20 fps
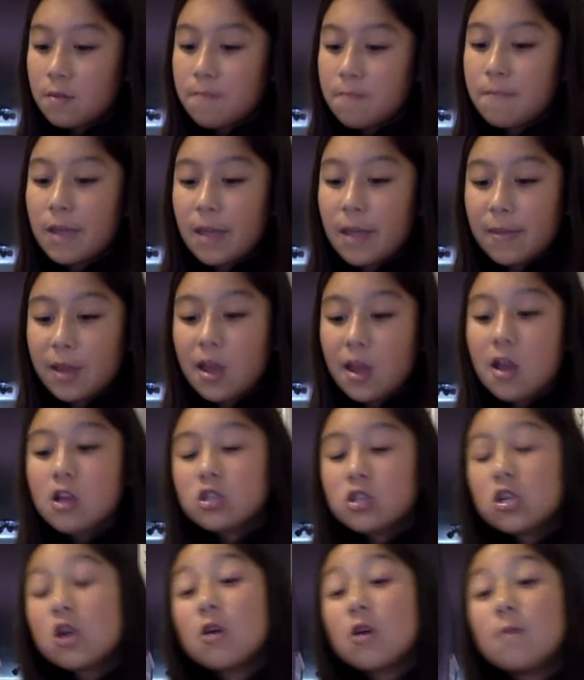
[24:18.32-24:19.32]
Maybe.
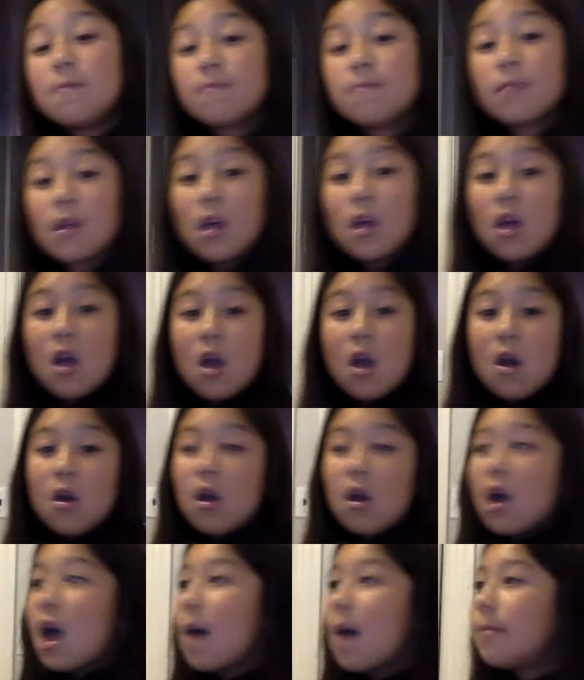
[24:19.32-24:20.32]
So,
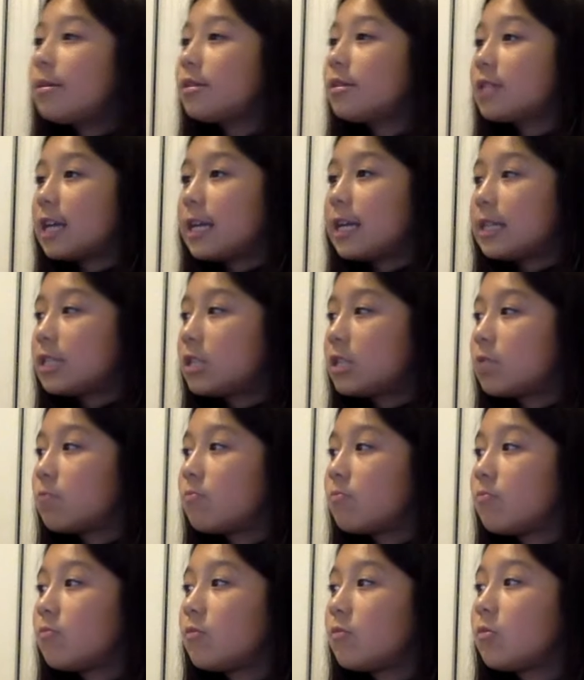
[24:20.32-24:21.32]
how about this?
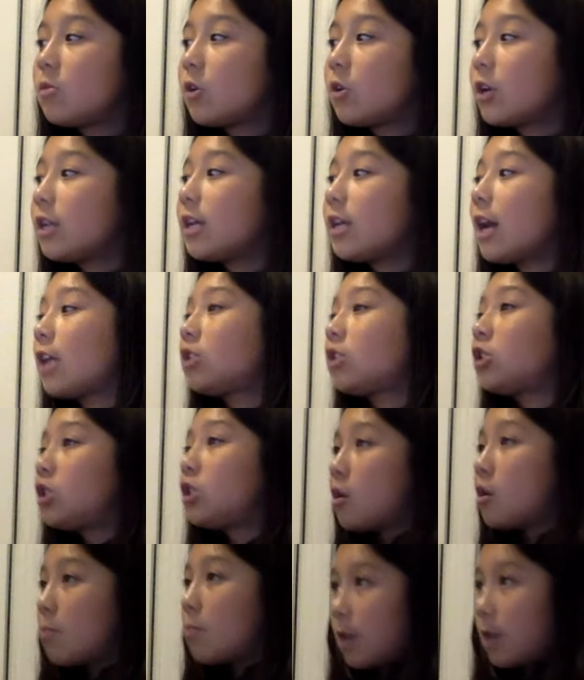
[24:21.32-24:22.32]
You're going to get
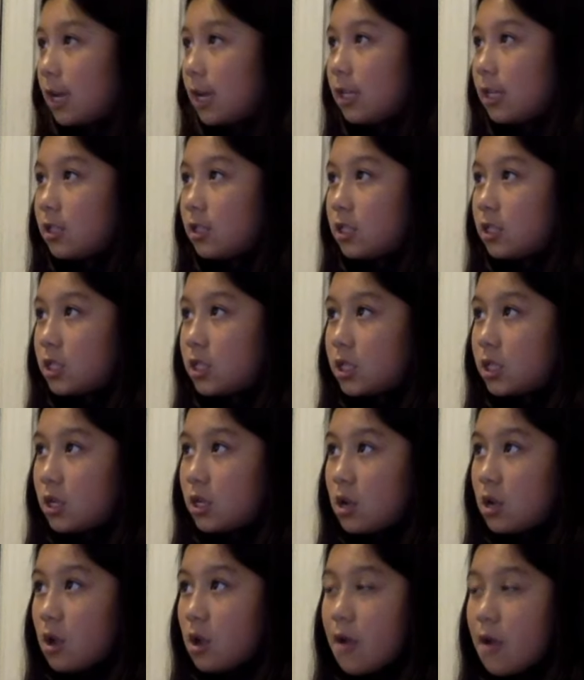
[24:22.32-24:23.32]
2 plates.
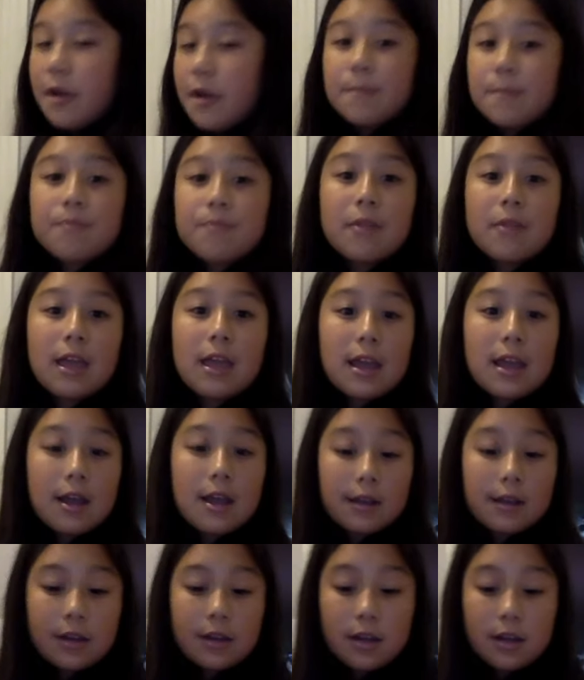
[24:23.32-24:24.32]

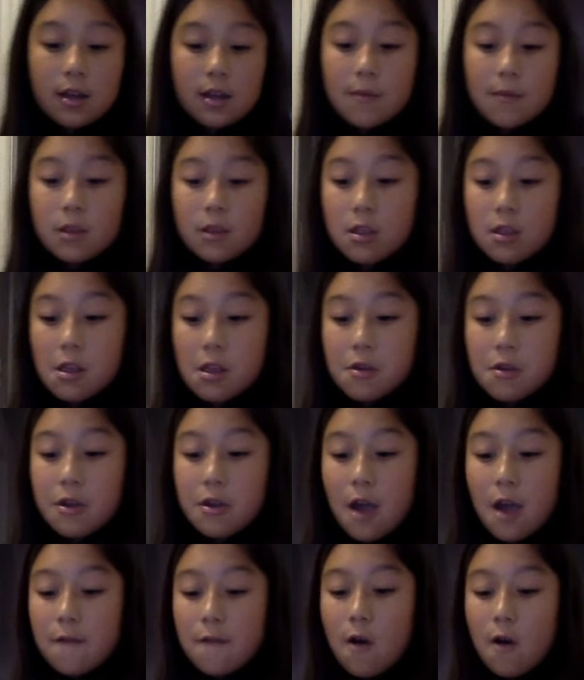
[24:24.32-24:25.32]
And so you
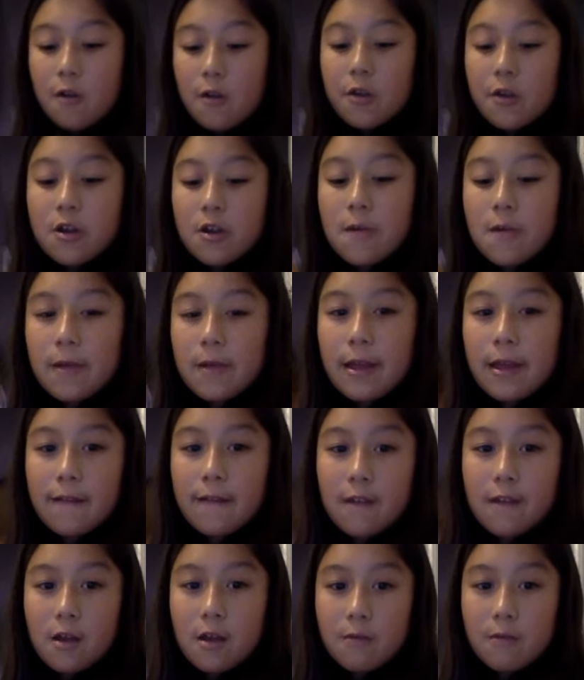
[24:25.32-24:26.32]
have all your cupcakes
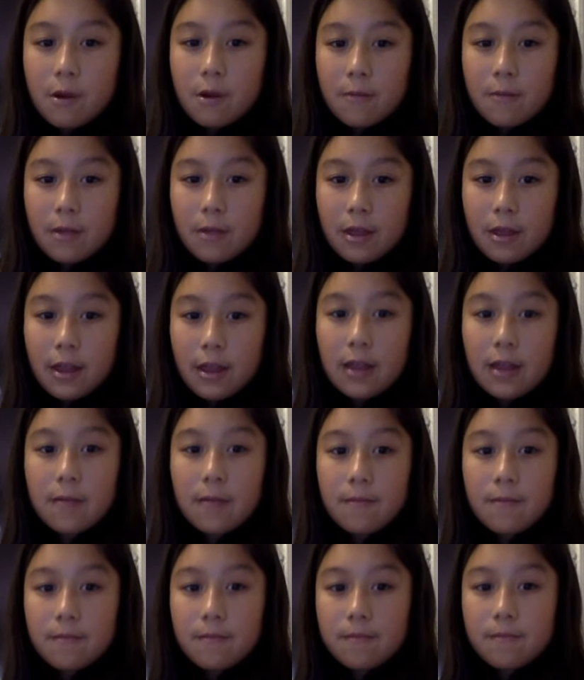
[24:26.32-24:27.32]
on one plate.
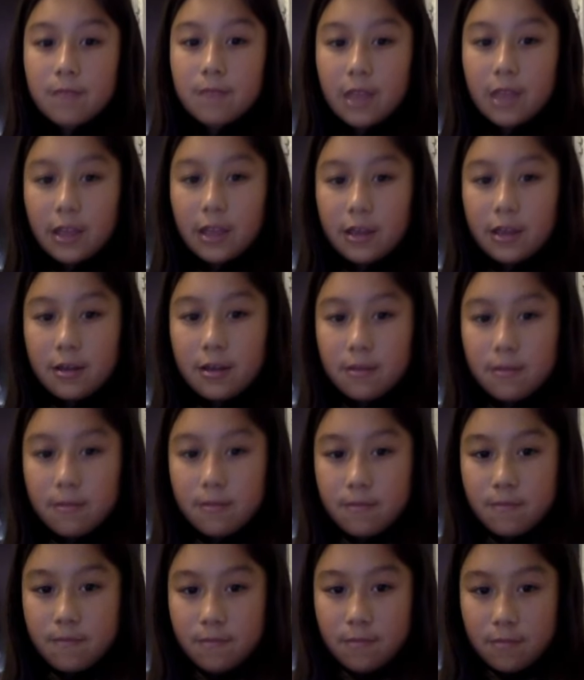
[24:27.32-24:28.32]
Like
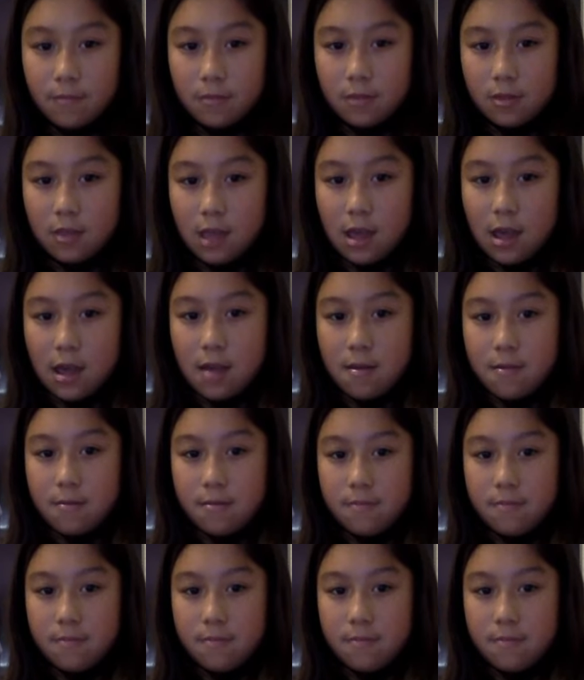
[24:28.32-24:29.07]
that.